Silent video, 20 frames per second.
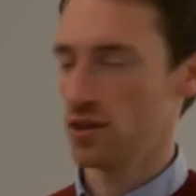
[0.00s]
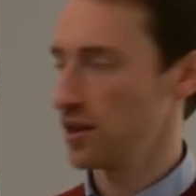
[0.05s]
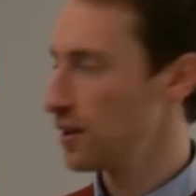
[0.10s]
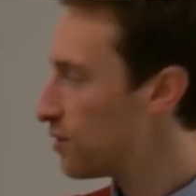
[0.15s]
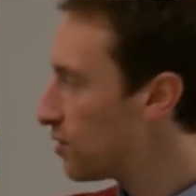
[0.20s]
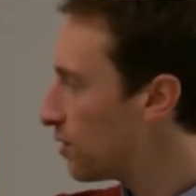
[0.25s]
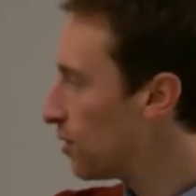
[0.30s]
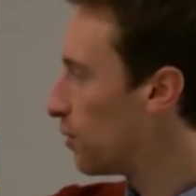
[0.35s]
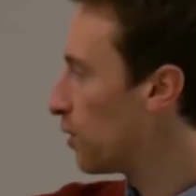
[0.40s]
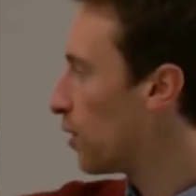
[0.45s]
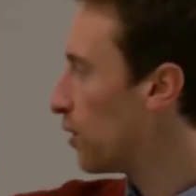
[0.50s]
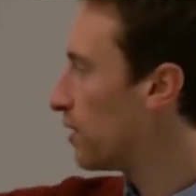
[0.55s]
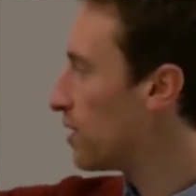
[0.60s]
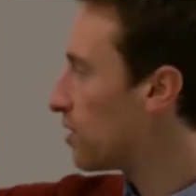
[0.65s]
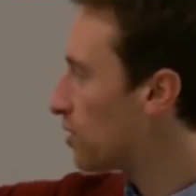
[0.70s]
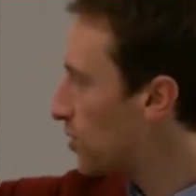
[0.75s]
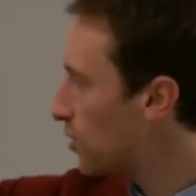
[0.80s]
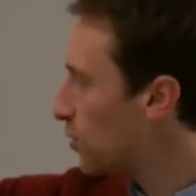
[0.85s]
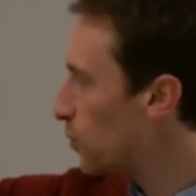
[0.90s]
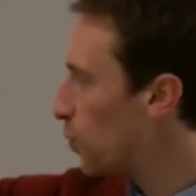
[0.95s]
So you've still got
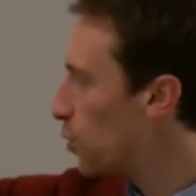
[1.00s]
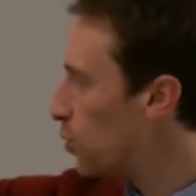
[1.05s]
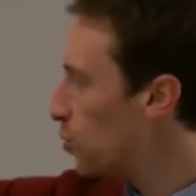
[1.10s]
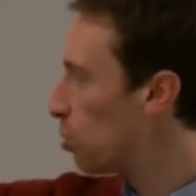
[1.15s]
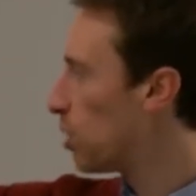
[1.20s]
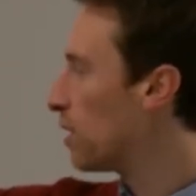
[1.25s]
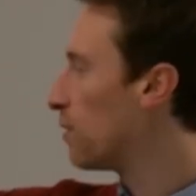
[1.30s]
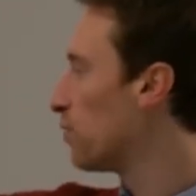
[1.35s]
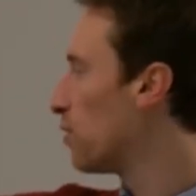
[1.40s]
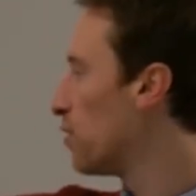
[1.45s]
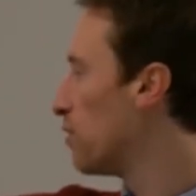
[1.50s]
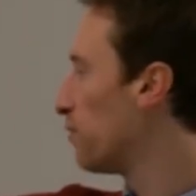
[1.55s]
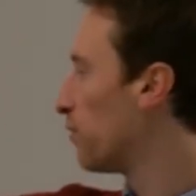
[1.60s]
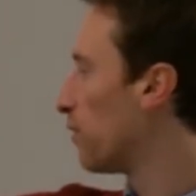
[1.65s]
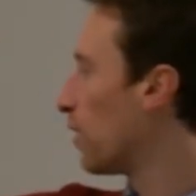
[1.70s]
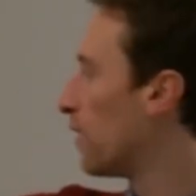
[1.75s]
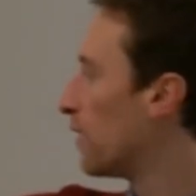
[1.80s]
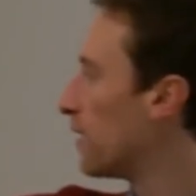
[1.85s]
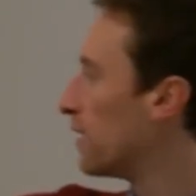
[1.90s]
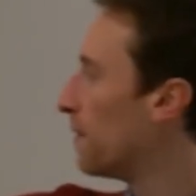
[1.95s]
this swooping
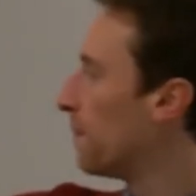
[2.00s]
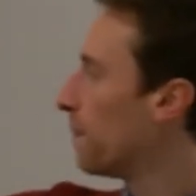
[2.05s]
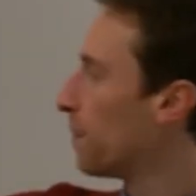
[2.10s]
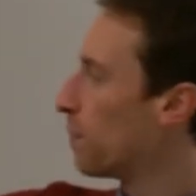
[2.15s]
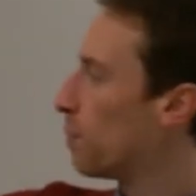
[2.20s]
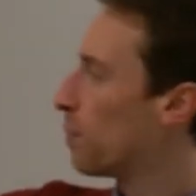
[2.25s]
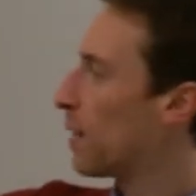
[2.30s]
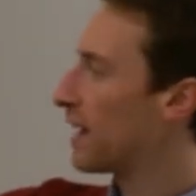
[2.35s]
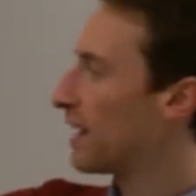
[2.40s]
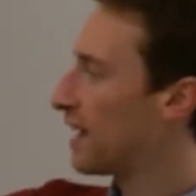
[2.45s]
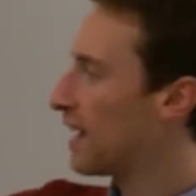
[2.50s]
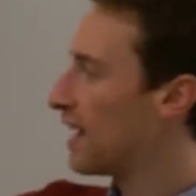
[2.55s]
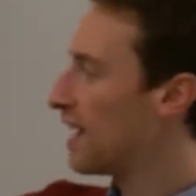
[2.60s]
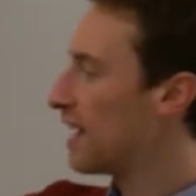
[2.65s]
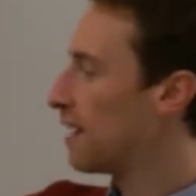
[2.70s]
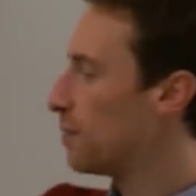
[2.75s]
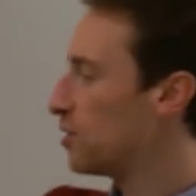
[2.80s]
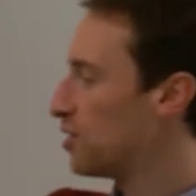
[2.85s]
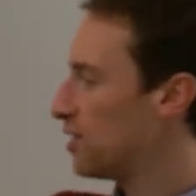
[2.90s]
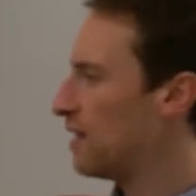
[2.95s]
roofline back
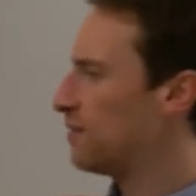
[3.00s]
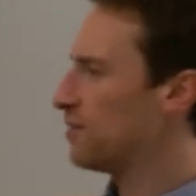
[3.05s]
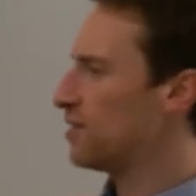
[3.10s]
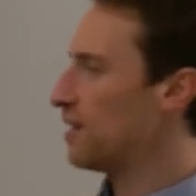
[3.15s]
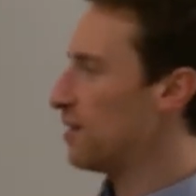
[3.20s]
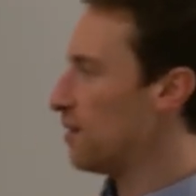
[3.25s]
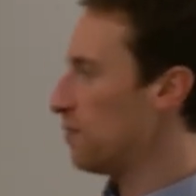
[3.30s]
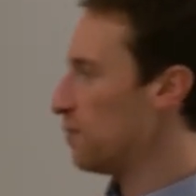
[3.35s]
here, which gives it